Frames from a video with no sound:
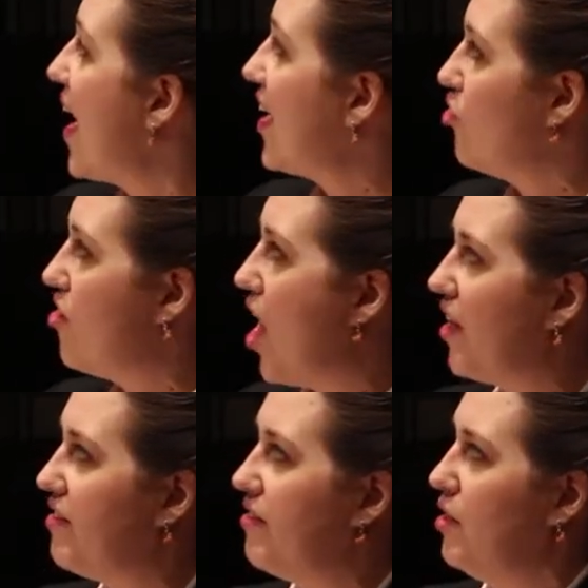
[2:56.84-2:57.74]
Like it or
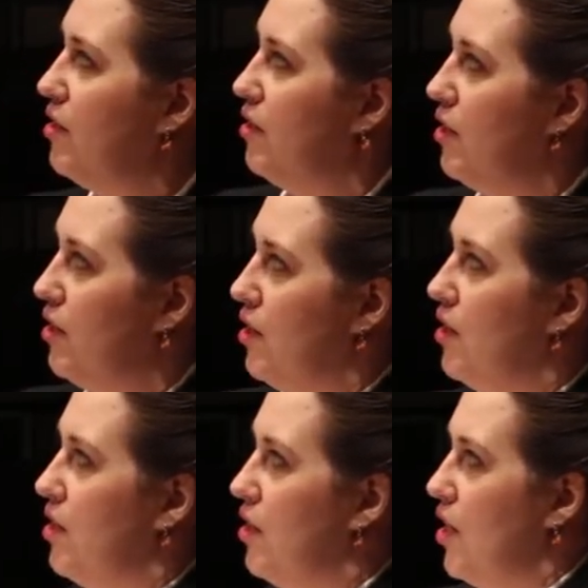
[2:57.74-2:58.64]
not,
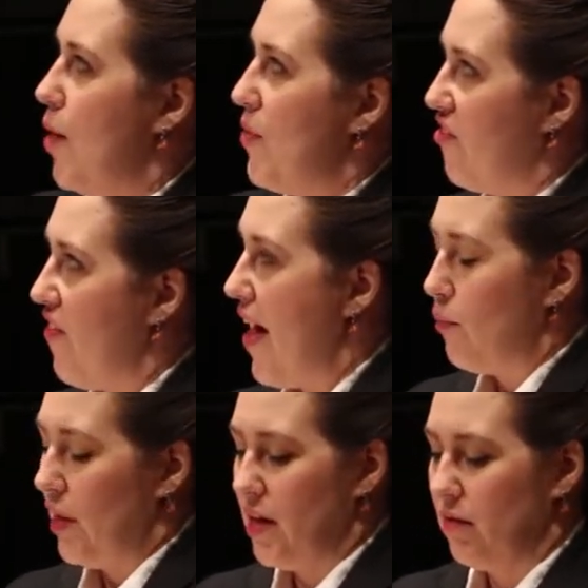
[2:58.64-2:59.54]
I'm his
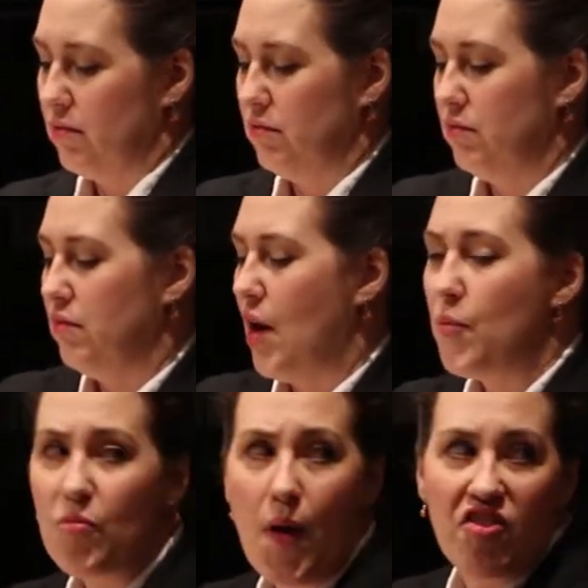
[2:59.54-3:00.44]
family. I'm
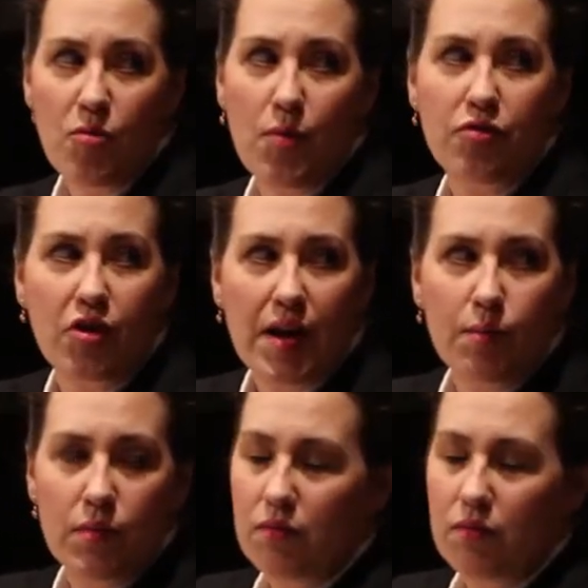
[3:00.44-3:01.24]
responsible for him.